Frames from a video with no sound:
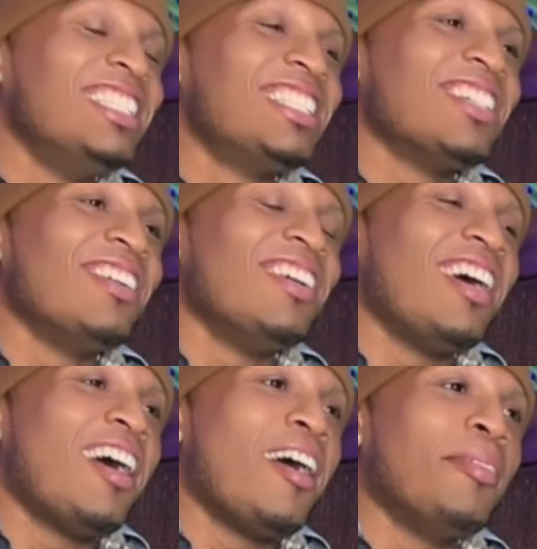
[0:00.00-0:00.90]

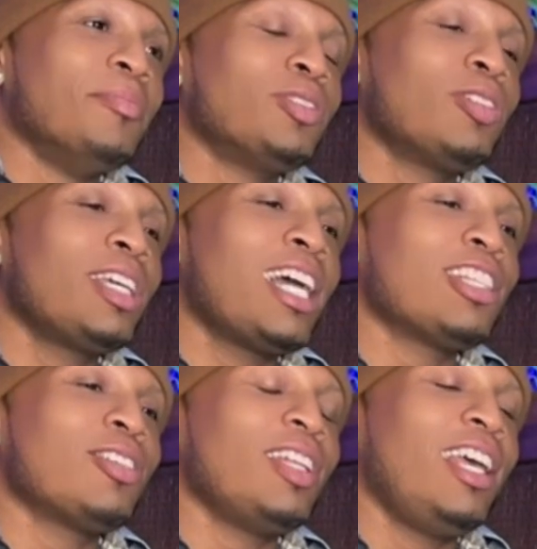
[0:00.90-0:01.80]
So yeah,
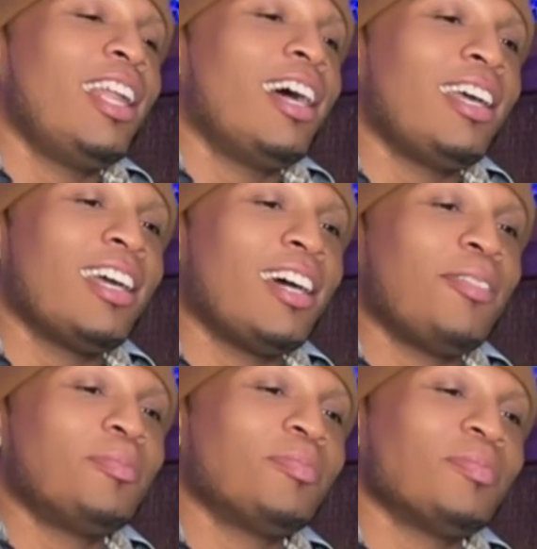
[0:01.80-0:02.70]
so then I
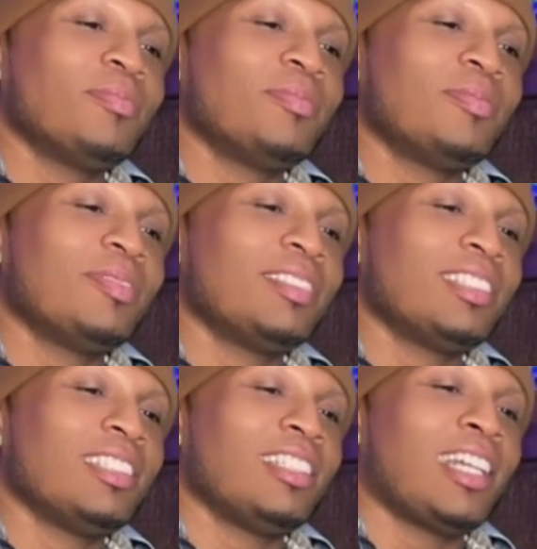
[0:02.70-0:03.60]

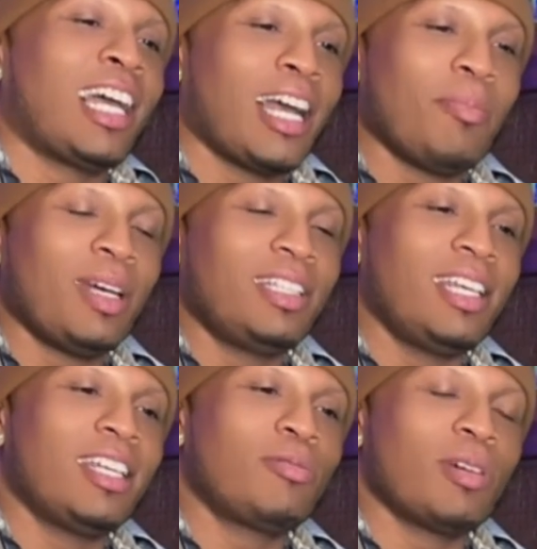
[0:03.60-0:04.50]
got my
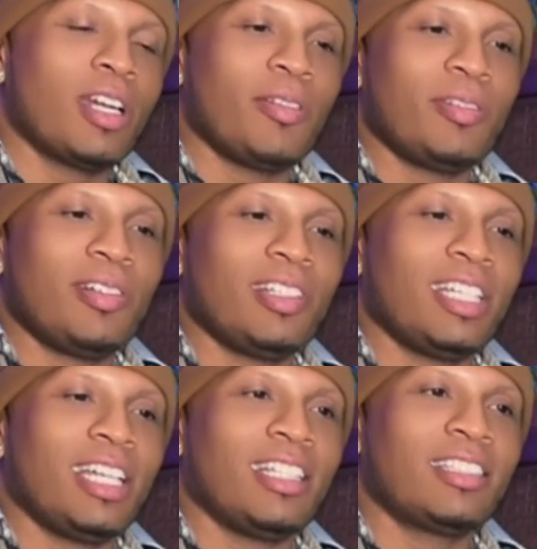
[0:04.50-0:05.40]
test, whatever, and
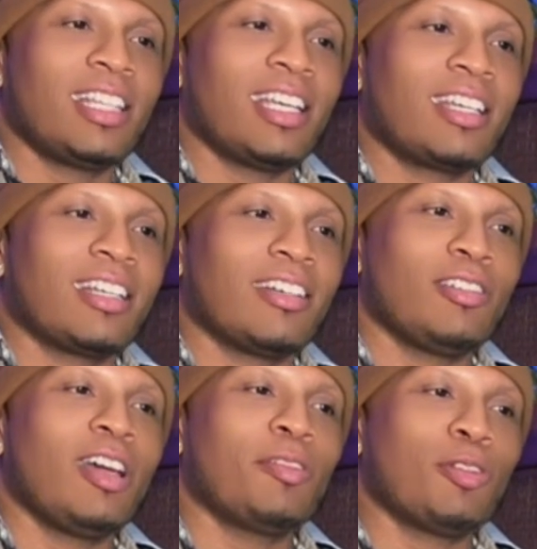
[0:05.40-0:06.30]
then it's like
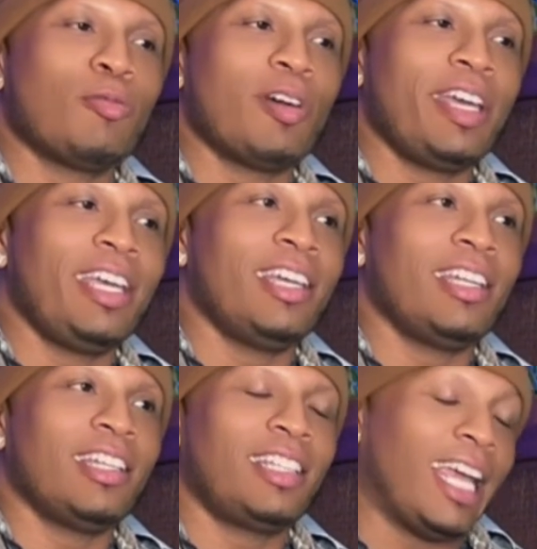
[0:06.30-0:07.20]
you have to weigh in,
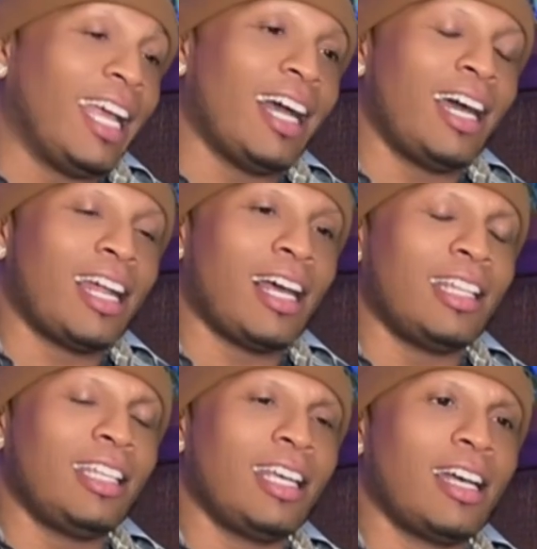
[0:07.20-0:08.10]
and thank God I
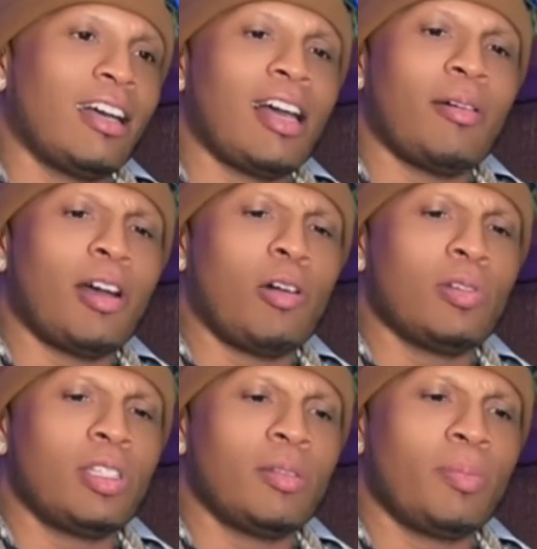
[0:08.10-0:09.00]
think I
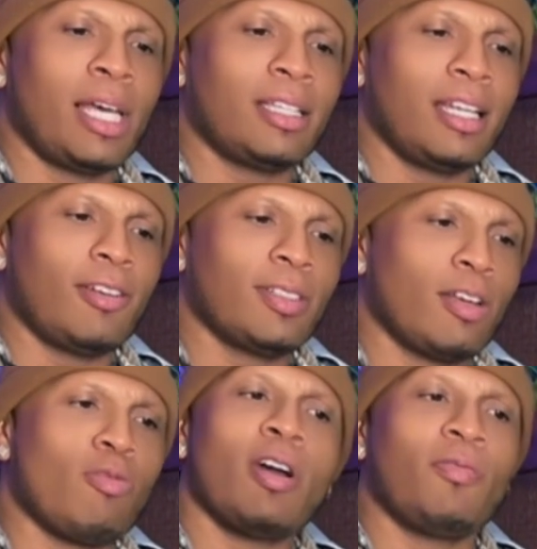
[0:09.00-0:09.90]
was back then I was
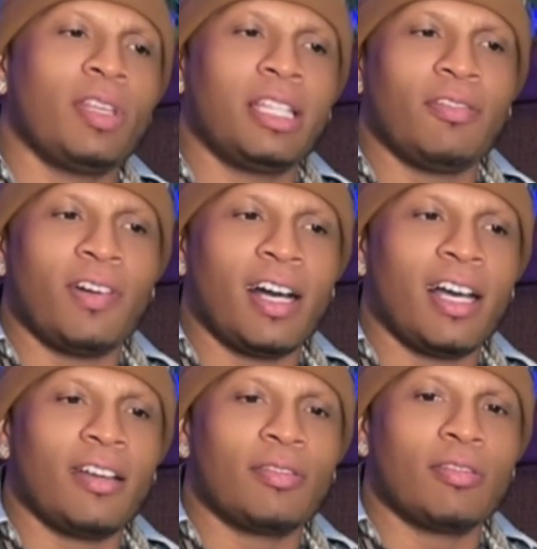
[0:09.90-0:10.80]
like
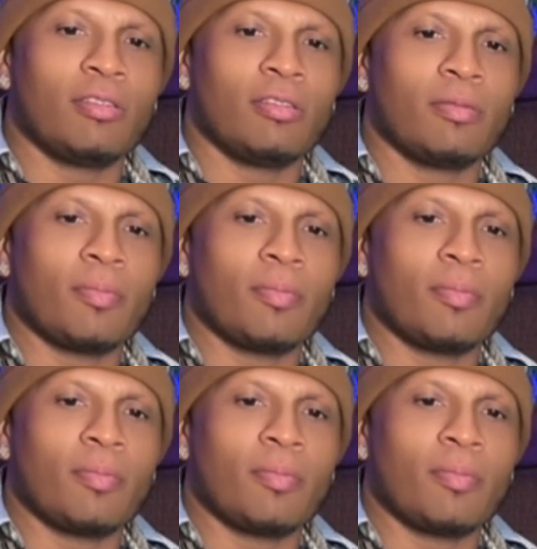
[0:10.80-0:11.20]
155, so